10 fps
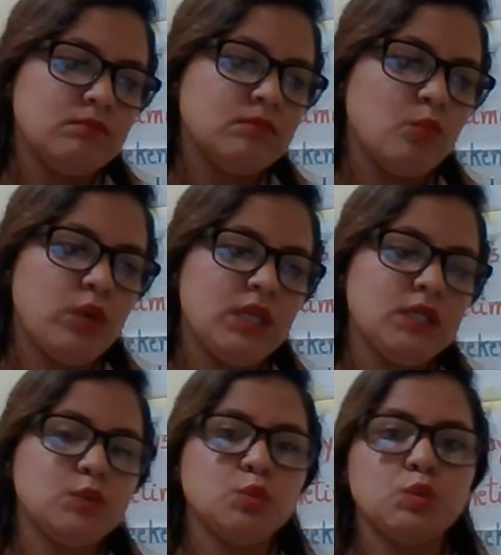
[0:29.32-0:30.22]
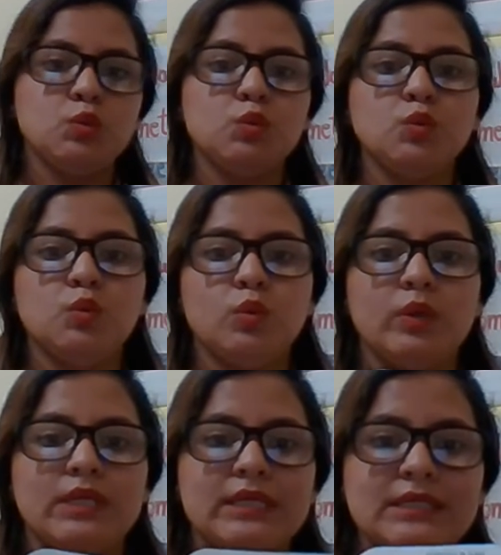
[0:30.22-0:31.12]
we need to
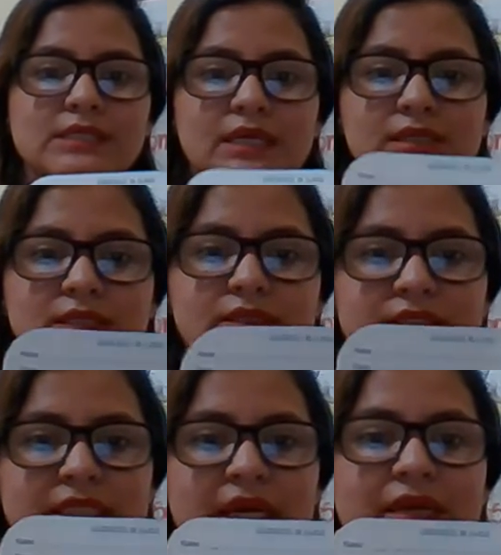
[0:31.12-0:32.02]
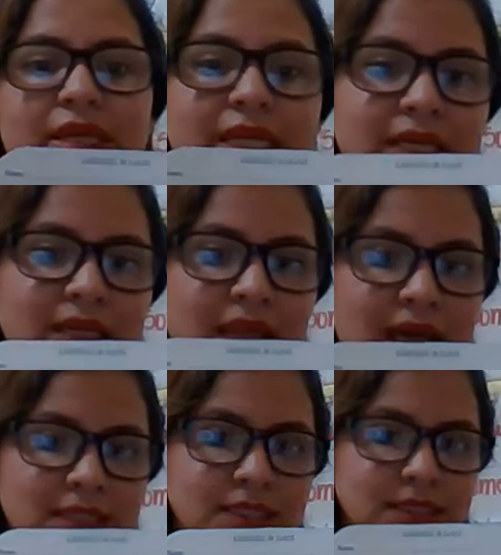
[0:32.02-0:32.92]
do this exercise in
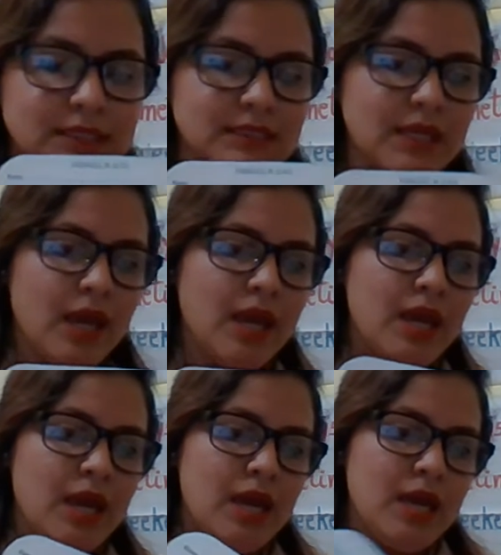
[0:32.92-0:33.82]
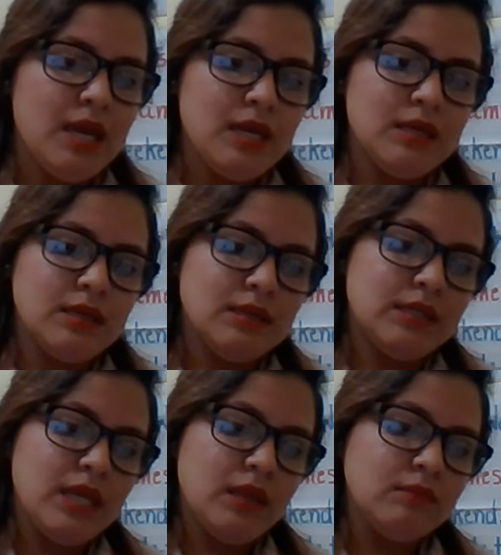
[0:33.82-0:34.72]
class.
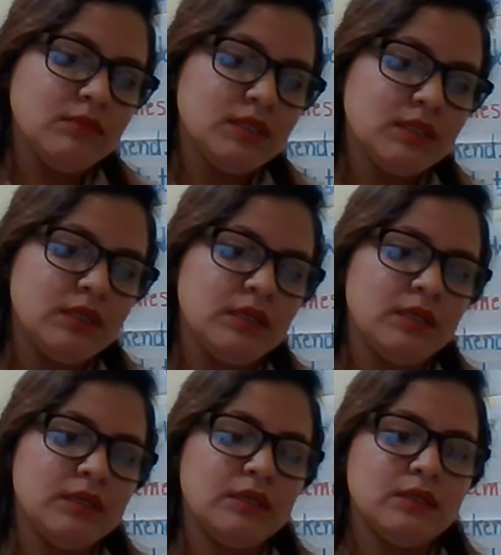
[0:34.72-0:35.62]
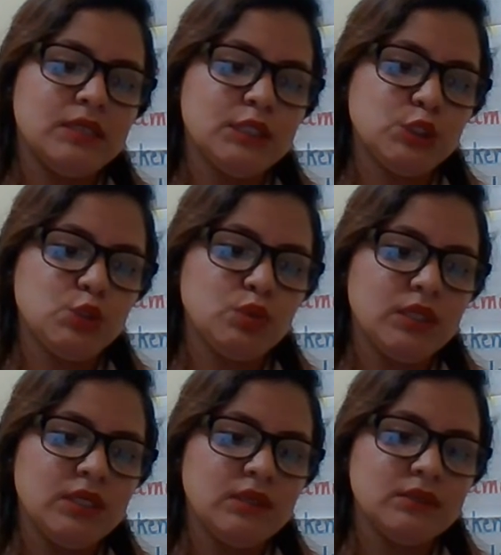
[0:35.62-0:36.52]
Then the
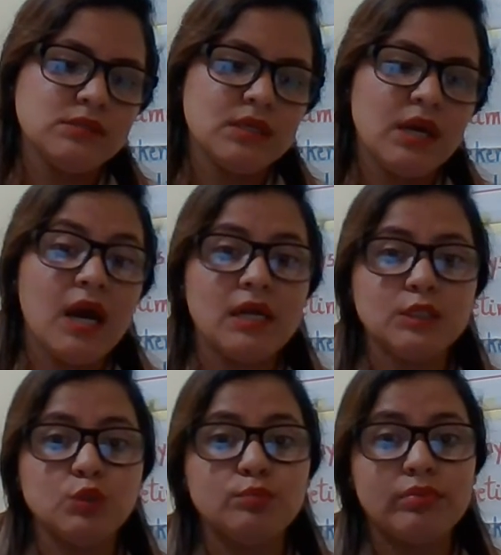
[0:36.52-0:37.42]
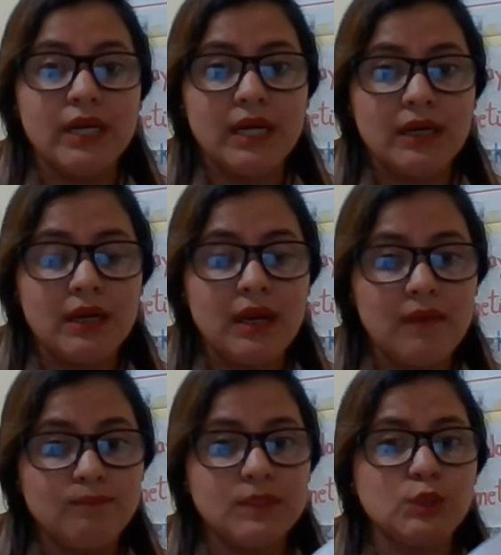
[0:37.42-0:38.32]
students have
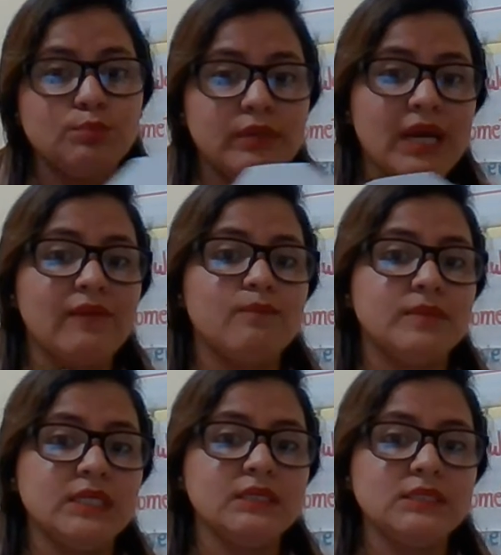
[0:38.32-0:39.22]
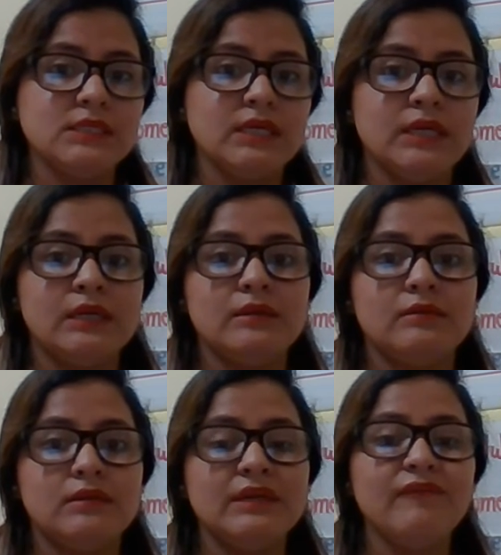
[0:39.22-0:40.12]
to practice
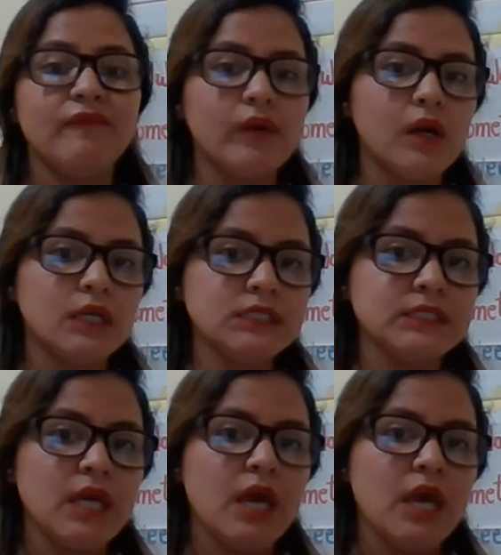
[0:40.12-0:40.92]
and reforce